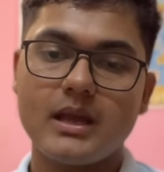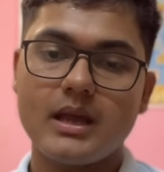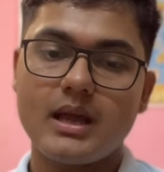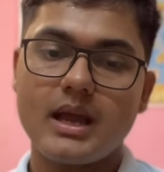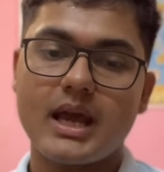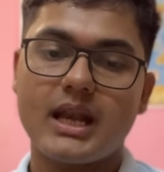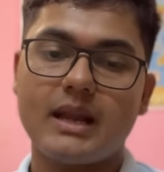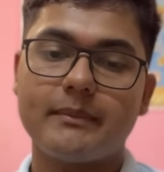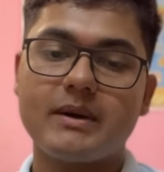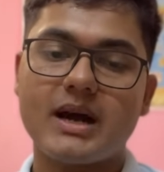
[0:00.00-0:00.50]

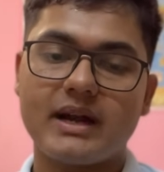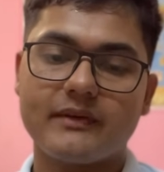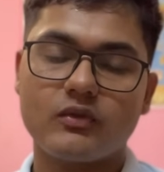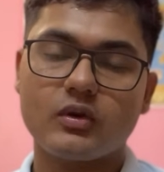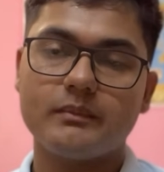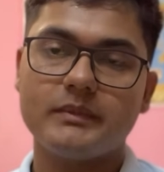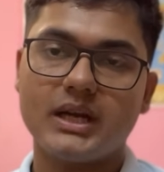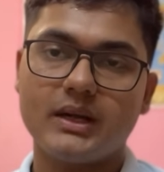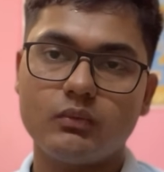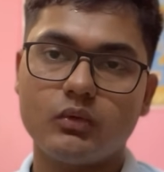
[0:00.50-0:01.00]
And apart
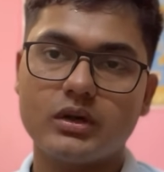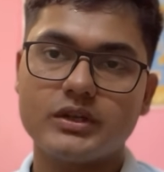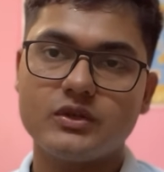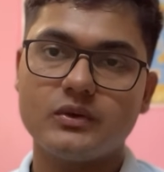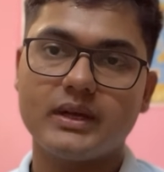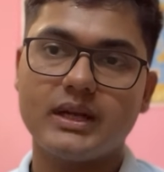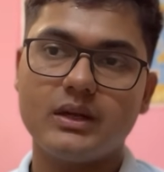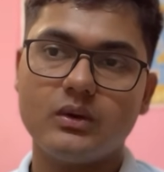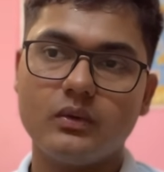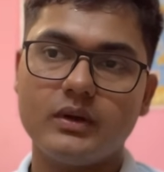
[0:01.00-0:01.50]
from that, what you
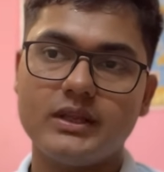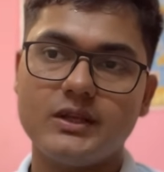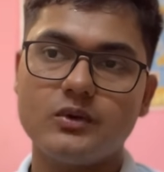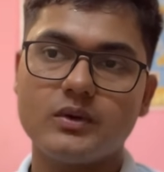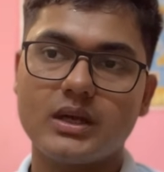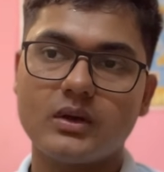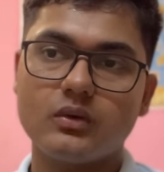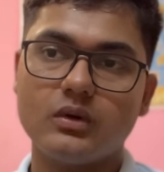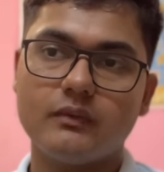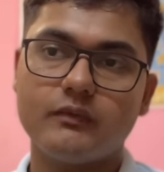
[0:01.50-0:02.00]
can do is you
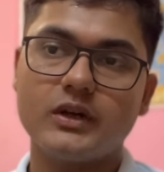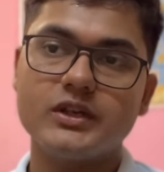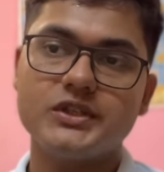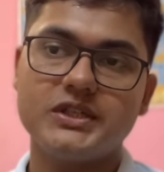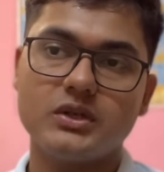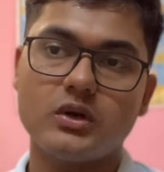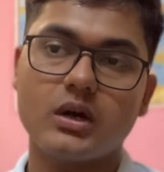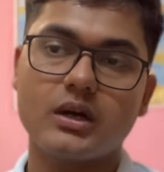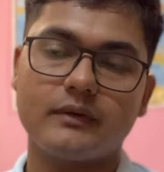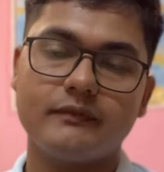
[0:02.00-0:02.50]
can go for
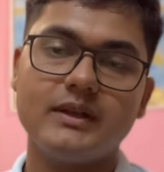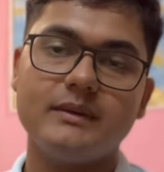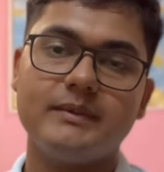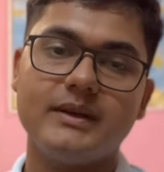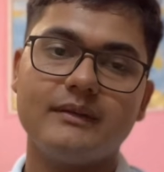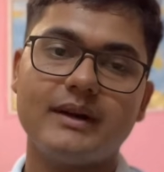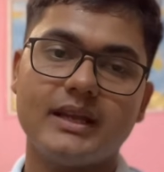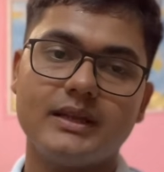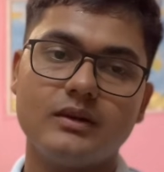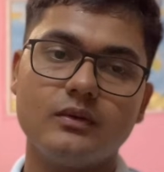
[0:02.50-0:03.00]
geography
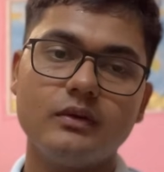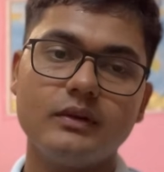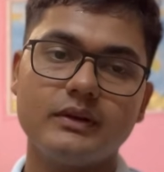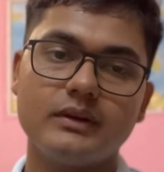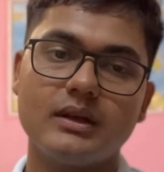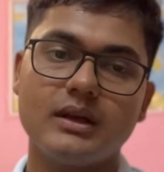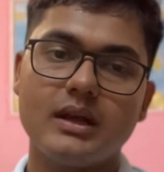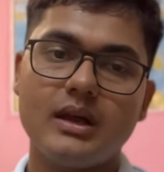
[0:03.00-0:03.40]
PYQs.